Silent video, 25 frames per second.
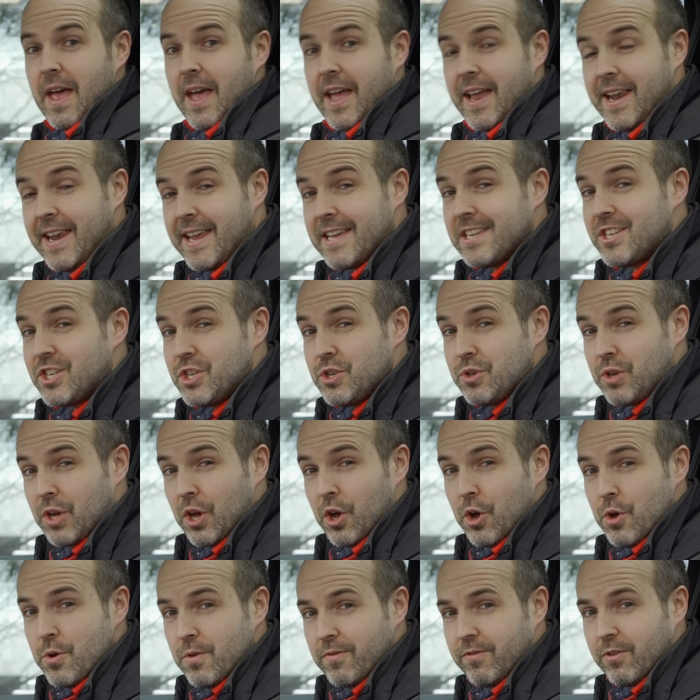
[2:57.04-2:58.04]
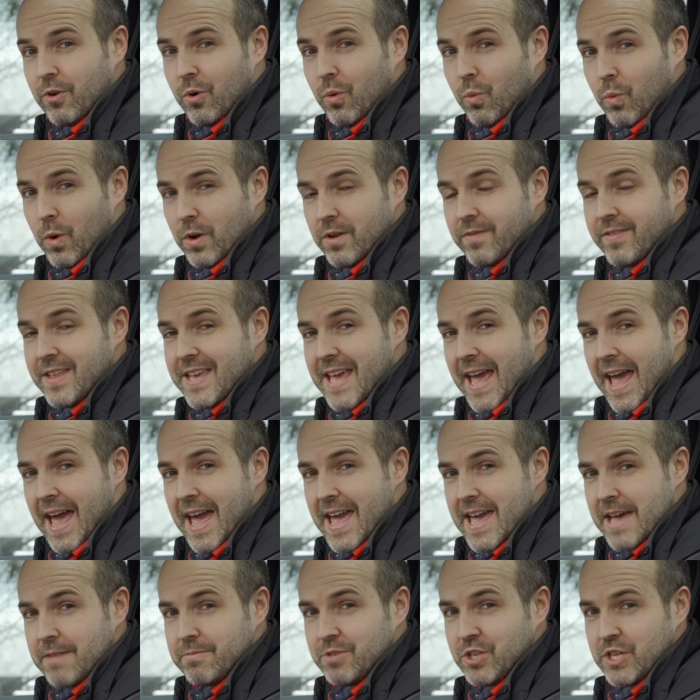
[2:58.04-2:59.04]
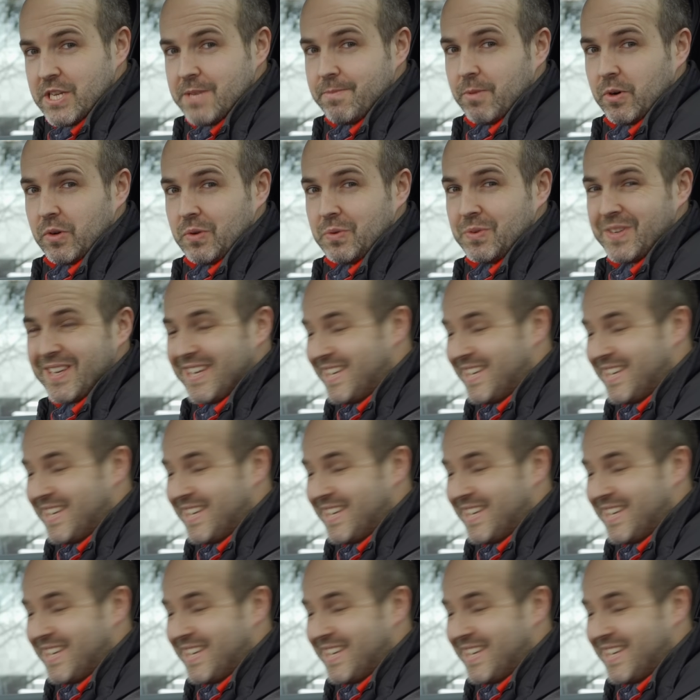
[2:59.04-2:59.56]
Unless you go for one of the AMG models,